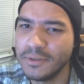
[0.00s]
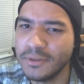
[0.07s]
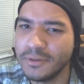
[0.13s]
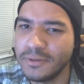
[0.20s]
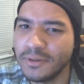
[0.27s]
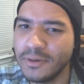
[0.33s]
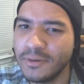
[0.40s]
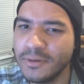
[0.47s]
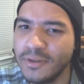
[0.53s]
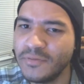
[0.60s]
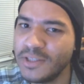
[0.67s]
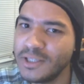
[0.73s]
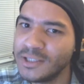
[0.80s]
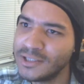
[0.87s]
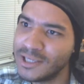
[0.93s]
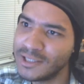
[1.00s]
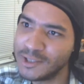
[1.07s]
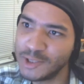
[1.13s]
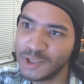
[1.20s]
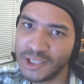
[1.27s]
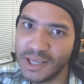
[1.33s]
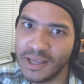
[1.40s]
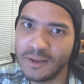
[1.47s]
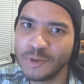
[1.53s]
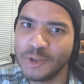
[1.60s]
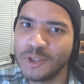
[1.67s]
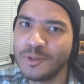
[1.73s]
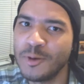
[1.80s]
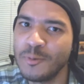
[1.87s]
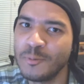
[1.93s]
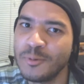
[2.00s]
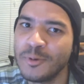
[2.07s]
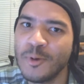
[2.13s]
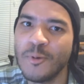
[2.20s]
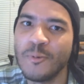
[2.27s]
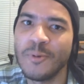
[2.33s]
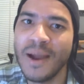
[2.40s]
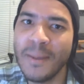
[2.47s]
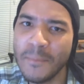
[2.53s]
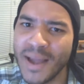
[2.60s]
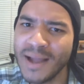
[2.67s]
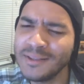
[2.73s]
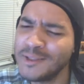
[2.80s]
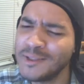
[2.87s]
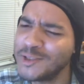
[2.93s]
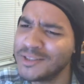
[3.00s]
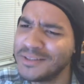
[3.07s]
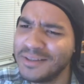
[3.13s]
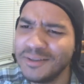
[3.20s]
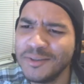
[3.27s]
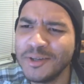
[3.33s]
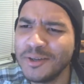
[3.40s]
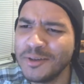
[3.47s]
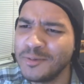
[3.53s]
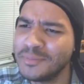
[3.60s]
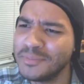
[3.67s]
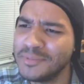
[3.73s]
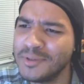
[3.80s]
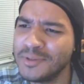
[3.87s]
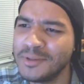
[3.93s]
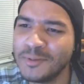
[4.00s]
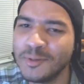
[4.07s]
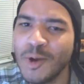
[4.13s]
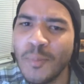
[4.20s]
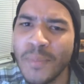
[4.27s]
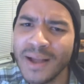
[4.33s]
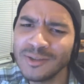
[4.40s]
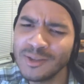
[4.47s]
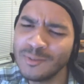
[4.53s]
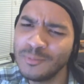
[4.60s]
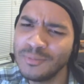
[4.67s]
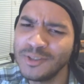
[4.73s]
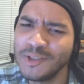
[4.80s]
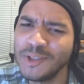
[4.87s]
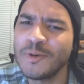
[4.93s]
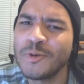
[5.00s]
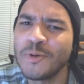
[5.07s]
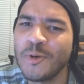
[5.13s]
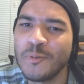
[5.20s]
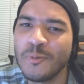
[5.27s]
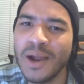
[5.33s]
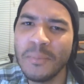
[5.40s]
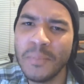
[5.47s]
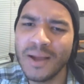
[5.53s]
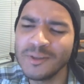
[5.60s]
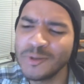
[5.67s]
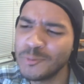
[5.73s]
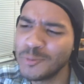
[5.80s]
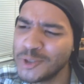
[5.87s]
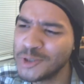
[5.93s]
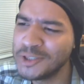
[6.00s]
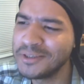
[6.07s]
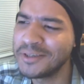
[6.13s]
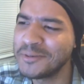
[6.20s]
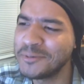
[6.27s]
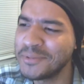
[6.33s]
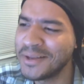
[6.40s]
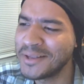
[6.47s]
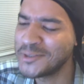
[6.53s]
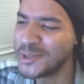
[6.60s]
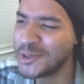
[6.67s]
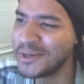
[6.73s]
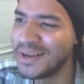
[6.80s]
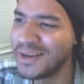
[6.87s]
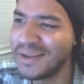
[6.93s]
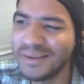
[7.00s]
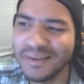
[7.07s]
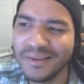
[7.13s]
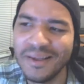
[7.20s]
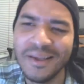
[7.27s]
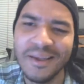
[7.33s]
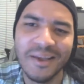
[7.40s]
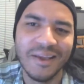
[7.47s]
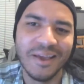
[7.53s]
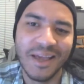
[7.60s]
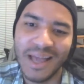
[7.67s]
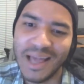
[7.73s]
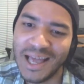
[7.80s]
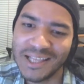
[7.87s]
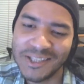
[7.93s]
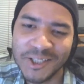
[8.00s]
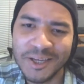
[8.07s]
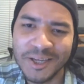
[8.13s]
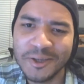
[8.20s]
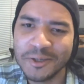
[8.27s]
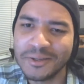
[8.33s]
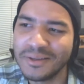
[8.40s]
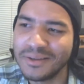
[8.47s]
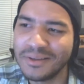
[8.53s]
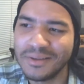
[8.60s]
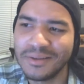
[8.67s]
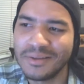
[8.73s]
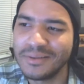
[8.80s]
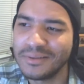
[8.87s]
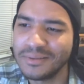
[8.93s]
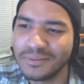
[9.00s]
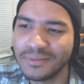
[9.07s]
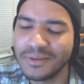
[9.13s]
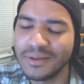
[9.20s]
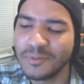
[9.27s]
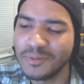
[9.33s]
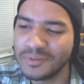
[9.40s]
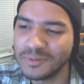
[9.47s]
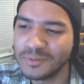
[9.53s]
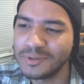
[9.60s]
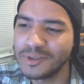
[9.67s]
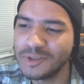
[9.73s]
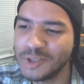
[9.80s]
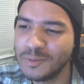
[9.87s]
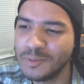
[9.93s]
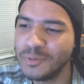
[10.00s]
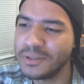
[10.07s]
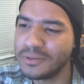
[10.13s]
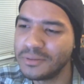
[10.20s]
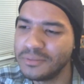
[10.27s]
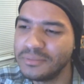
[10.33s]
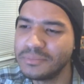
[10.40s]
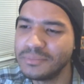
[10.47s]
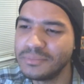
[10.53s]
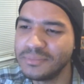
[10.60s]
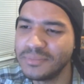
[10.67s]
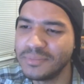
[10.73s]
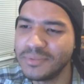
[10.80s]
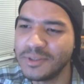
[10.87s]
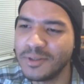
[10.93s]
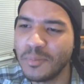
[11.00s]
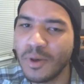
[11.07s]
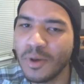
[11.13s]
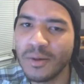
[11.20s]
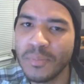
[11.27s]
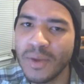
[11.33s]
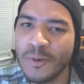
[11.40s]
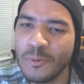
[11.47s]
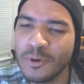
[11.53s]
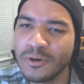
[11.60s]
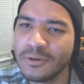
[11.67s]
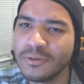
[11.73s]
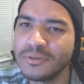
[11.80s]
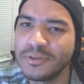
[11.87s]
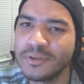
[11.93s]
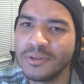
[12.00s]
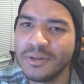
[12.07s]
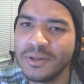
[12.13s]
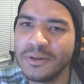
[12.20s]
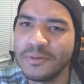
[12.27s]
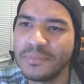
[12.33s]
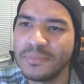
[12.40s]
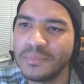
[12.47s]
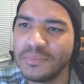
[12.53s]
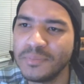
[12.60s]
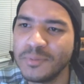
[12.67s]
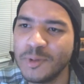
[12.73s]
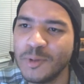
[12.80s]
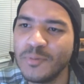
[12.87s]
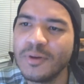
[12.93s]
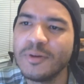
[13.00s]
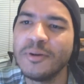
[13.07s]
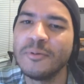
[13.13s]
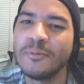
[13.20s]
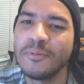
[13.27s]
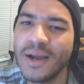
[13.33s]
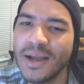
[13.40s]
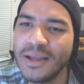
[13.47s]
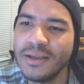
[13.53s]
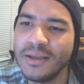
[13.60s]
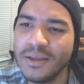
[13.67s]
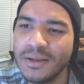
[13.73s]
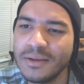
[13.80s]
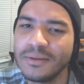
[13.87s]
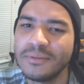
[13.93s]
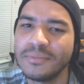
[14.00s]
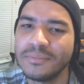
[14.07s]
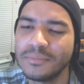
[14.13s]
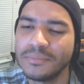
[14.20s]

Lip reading: You know, if this doesn't sell, she's going to go right back to, you know, she's going to go right back to what she know. I'll tell you that. I'll tell you. And she will. You know, mark my words, you know, you've heard it right here.